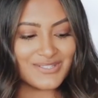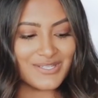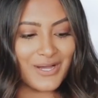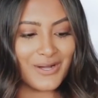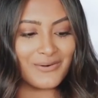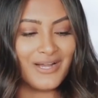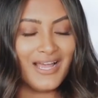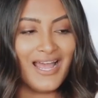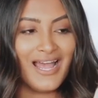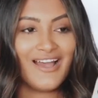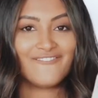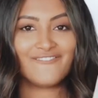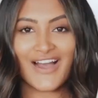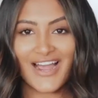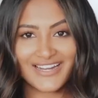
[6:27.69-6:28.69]
So
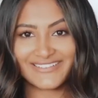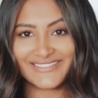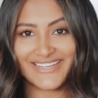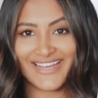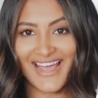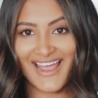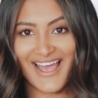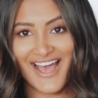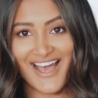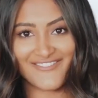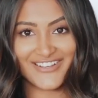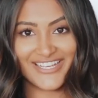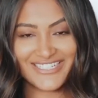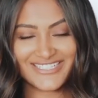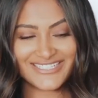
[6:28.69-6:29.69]
finally I have
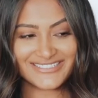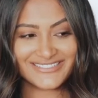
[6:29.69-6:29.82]
it.